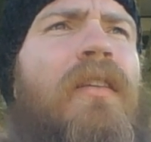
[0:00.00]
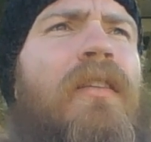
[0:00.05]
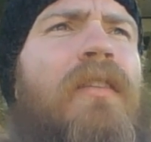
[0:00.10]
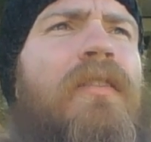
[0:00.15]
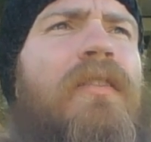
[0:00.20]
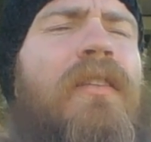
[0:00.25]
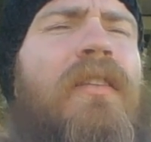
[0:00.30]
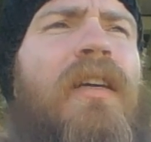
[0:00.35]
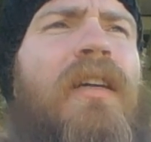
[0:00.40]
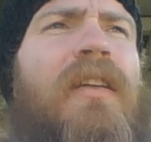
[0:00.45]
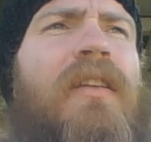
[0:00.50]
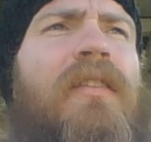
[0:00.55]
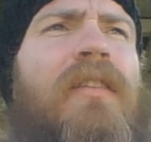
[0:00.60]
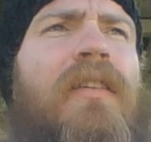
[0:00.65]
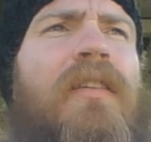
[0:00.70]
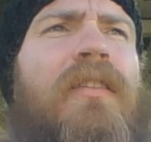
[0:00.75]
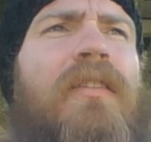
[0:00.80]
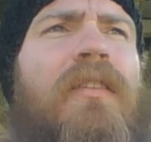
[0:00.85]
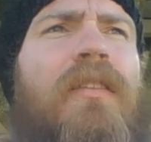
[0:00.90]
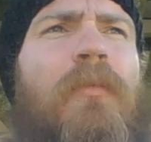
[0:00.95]
There's a lot of
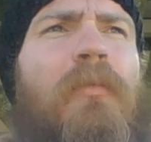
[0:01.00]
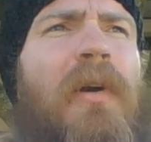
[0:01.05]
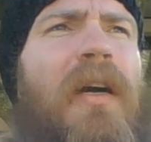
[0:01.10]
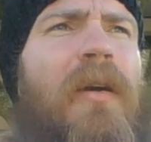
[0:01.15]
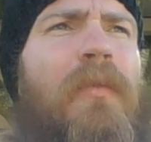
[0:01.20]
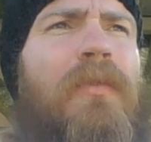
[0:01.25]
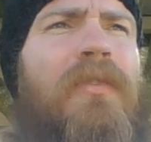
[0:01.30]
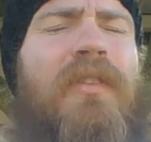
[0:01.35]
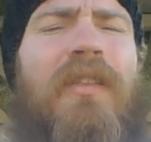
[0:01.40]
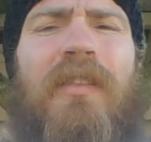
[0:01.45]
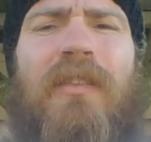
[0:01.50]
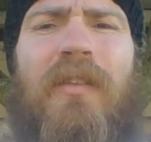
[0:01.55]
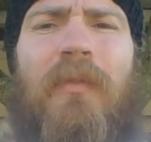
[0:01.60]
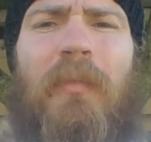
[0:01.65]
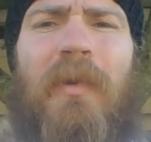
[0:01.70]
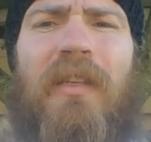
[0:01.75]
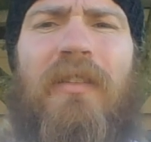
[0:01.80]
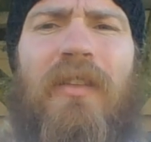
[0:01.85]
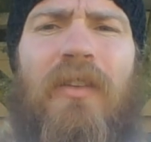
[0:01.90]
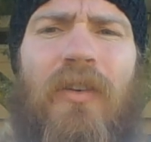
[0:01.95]
things that the Bible says that
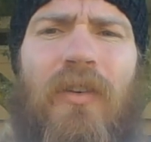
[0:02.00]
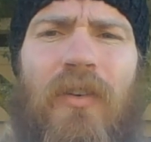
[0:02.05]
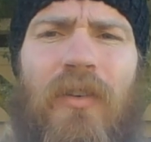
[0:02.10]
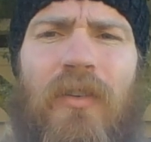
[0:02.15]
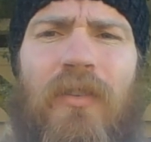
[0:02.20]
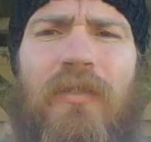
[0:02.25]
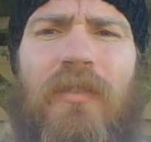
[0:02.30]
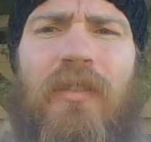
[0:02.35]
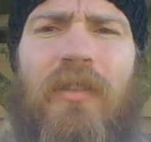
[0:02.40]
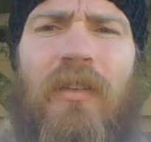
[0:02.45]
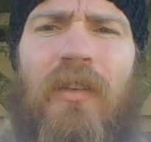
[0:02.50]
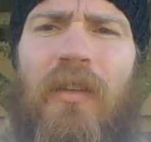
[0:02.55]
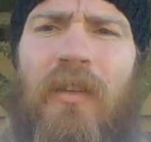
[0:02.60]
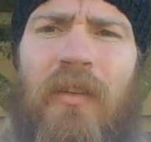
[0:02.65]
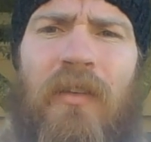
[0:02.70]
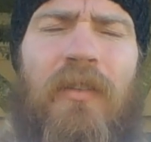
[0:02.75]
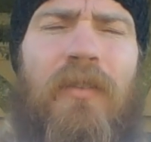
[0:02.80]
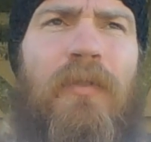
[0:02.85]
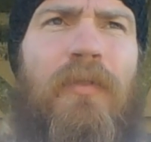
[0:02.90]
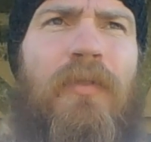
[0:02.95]
makes it hard to
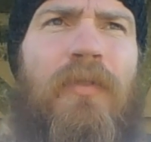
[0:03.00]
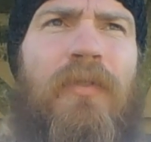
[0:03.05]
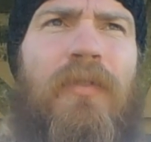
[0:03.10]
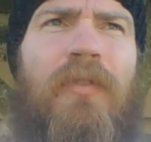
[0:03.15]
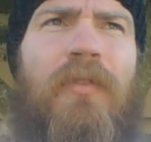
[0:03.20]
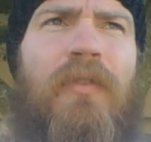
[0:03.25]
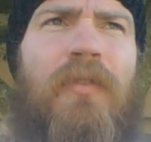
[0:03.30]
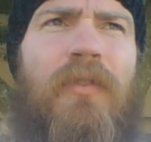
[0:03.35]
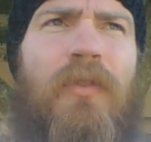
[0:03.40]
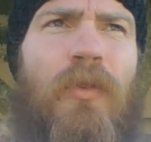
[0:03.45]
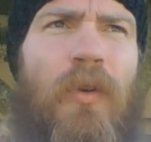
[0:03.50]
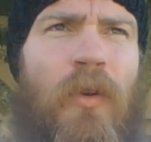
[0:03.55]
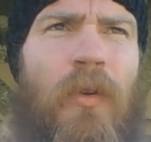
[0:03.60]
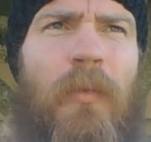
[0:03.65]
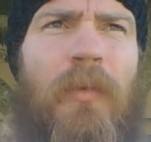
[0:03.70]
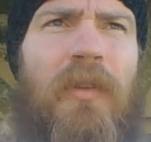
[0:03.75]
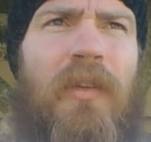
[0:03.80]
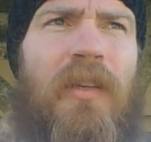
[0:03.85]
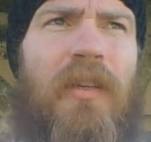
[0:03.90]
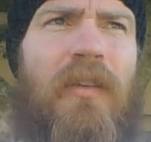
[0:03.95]
live
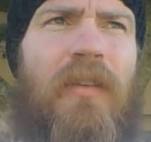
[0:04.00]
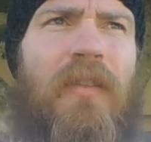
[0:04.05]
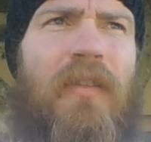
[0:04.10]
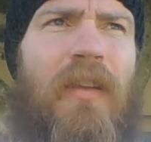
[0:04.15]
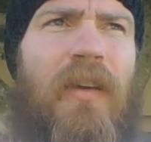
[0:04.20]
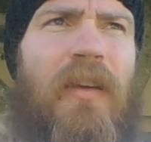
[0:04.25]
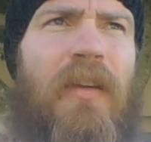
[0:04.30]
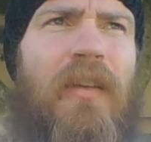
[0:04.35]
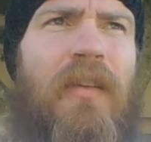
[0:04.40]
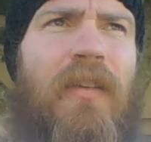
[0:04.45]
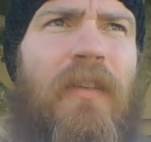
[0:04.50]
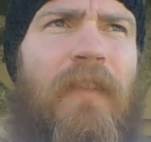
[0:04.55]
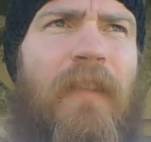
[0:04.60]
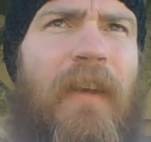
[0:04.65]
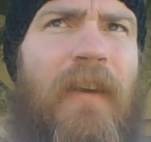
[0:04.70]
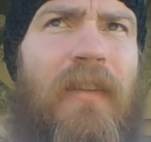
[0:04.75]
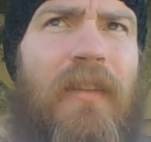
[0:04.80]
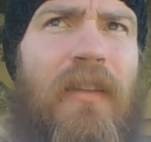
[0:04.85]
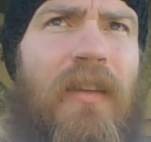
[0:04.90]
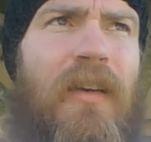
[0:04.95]
normally, like
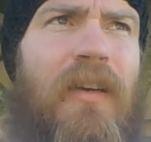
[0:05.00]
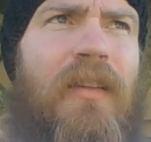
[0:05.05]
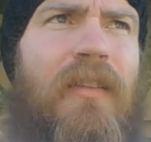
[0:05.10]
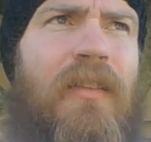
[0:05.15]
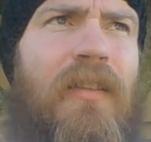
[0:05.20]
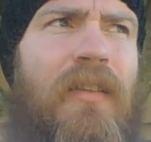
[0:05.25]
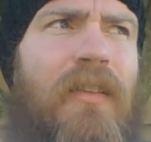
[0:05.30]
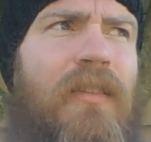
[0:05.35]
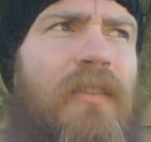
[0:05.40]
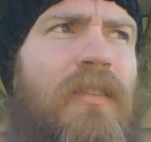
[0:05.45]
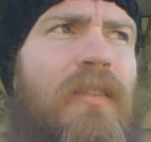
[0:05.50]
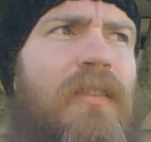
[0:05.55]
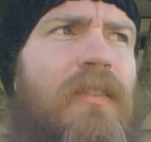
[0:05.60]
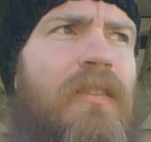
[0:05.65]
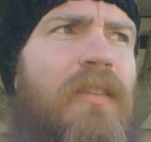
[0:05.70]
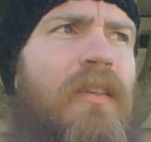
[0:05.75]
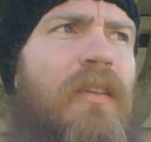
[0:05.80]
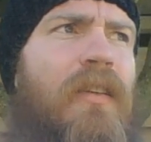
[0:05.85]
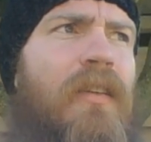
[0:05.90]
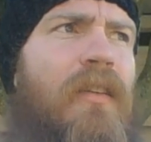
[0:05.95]
a lot of things. And
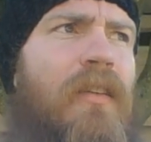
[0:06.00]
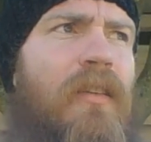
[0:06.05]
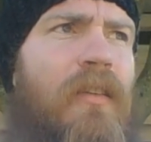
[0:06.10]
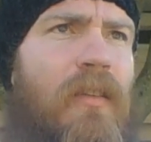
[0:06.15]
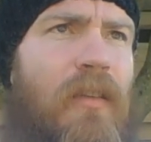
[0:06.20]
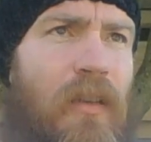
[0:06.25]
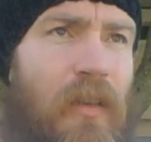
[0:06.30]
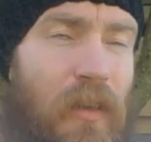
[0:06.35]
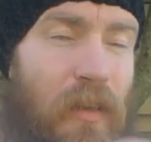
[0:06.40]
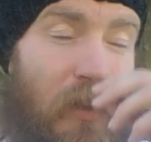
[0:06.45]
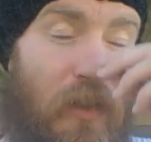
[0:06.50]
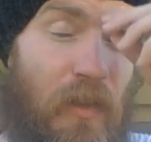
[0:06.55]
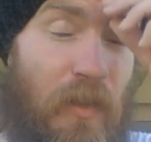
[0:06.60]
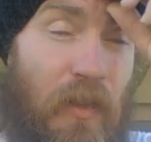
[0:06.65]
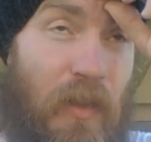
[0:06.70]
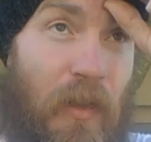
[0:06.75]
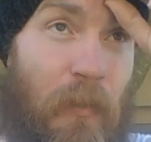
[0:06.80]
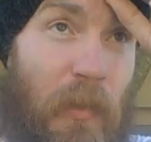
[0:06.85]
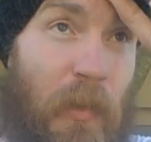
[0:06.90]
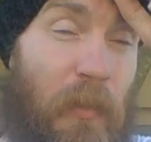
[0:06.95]
it's like,
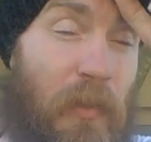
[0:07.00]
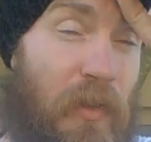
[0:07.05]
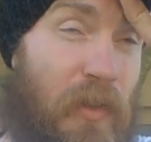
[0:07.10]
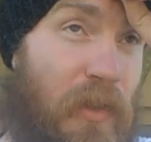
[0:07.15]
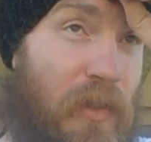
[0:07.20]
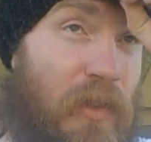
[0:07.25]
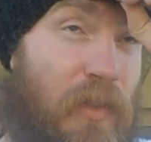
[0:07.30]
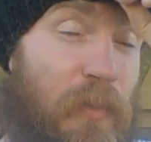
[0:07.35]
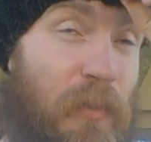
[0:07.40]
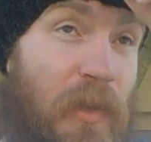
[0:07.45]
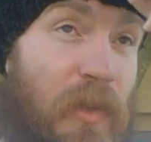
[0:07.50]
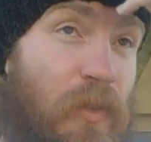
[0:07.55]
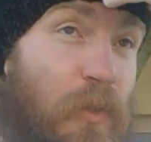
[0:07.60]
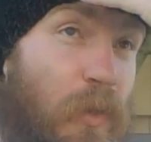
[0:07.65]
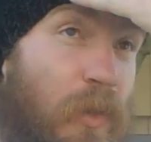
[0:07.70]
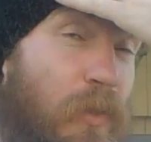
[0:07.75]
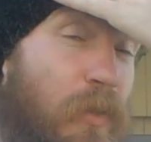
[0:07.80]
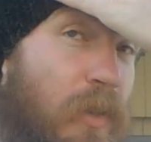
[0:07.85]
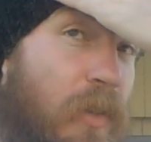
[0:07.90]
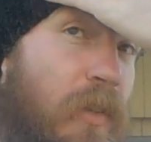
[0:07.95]
I remember that it's been
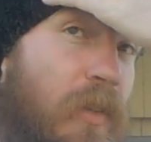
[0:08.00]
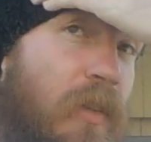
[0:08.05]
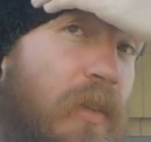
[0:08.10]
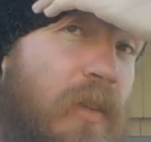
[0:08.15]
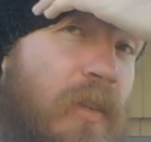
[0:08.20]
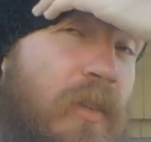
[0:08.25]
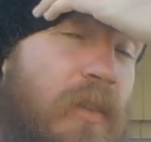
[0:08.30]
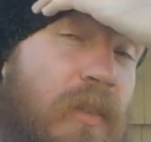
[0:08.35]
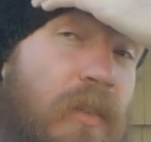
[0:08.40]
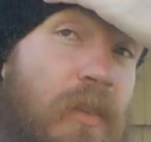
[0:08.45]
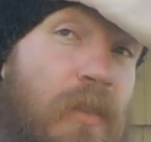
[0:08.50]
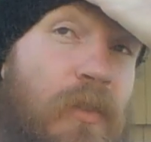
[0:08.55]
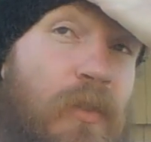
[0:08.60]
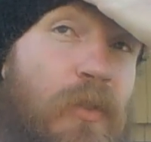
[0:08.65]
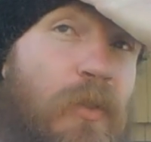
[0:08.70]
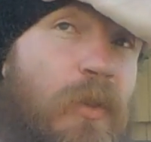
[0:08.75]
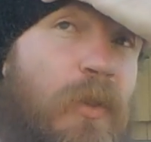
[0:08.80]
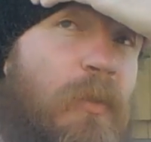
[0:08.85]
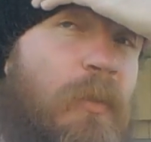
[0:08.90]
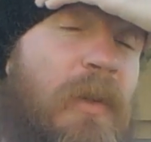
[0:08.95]
quoted,
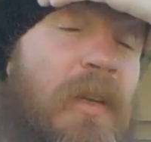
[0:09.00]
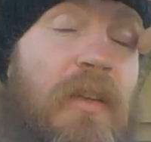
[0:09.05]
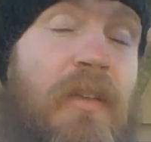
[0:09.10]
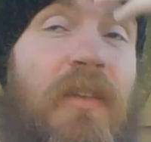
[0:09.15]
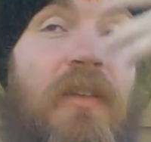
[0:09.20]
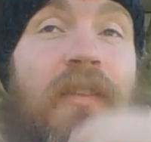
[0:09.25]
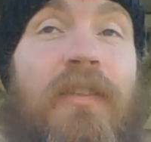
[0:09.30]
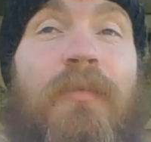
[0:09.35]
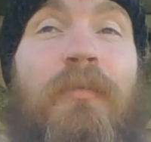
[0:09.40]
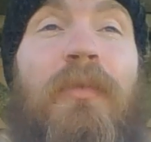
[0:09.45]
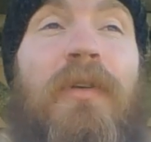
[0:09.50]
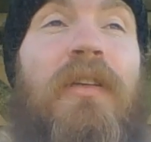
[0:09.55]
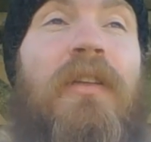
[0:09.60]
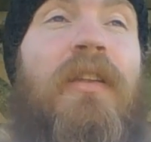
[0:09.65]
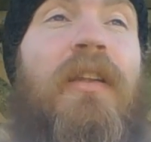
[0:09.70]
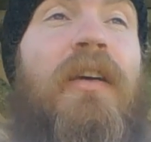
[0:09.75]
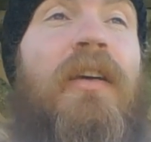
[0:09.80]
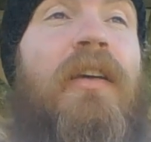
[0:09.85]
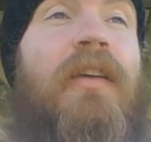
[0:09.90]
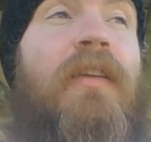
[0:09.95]
don't quote me on this, but
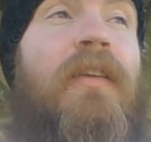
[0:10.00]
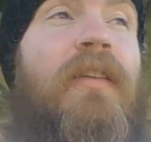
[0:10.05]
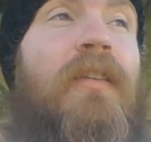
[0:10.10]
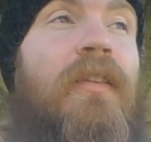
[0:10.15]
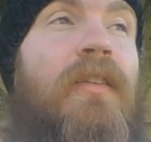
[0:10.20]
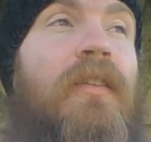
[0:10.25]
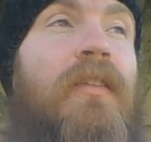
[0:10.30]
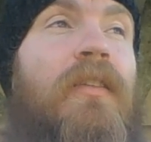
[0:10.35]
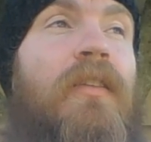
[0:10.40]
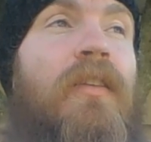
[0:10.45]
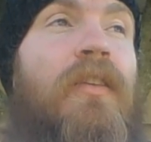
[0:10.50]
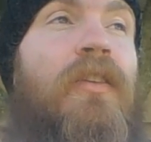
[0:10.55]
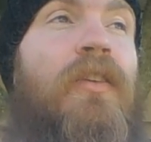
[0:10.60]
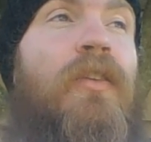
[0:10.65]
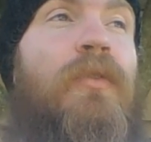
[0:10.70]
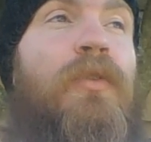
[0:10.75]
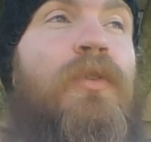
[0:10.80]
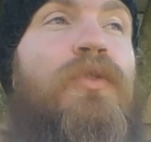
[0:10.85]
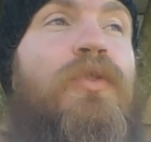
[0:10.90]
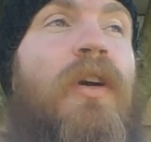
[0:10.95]
like,
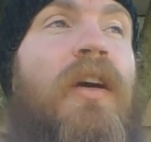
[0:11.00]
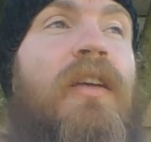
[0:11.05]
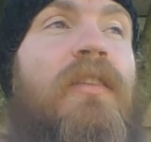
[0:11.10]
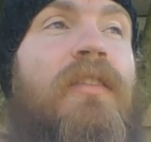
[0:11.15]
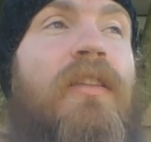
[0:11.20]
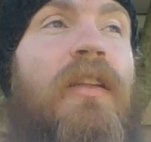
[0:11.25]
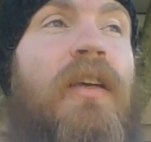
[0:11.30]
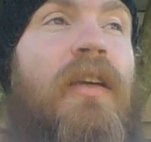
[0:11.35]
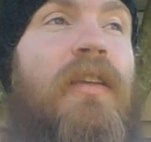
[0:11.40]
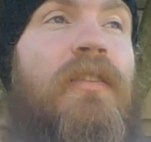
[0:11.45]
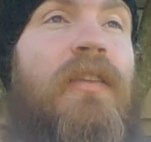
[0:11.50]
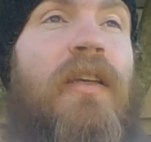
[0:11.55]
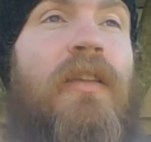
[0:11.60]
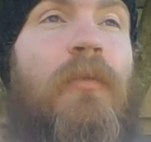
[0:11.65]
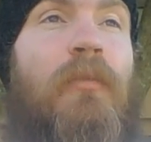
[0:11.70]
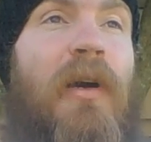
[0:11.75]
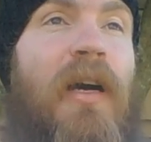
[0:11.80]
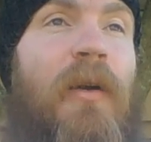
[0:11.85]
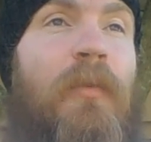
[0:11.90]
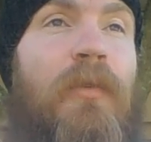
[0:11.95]
if you try to like take the
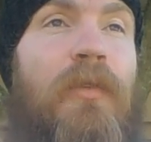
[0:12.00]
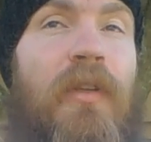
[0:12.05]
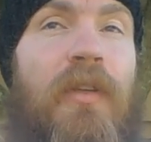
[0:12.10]
Bible